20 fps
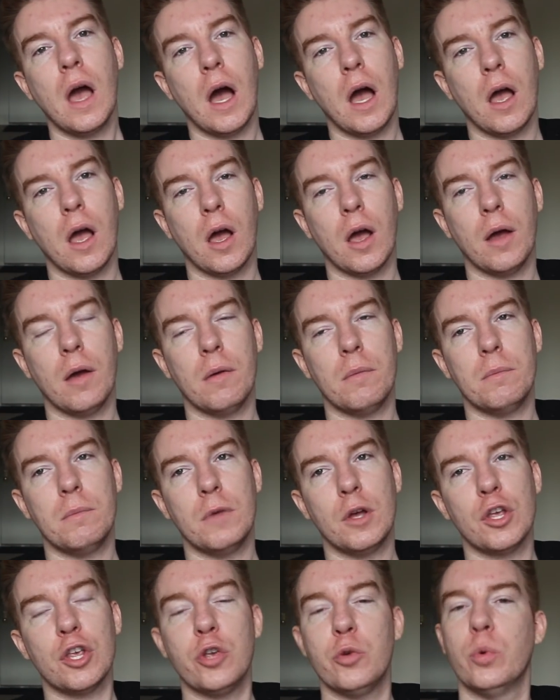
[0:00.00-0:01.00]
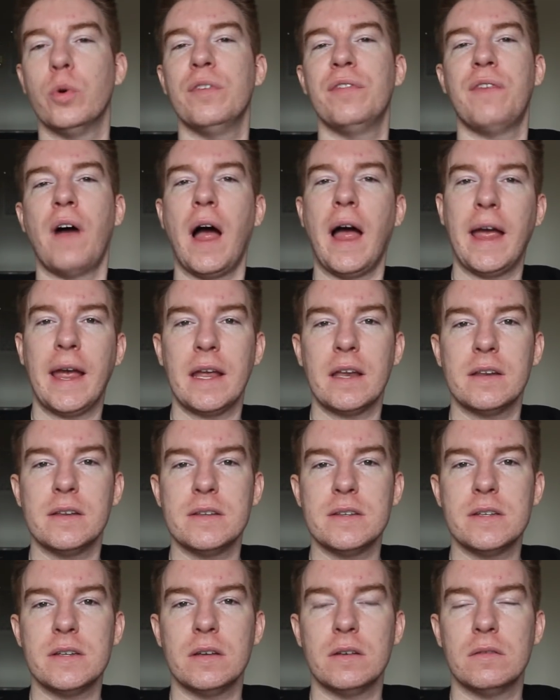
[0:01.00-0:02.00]
Um, you will
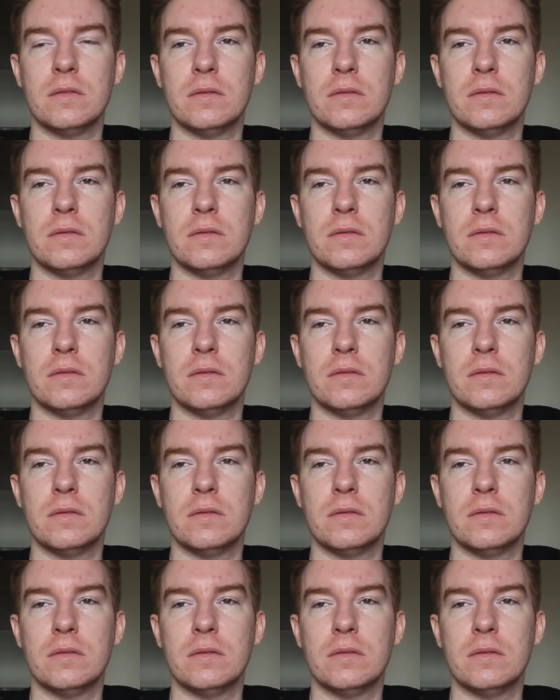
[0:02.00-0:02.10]
find,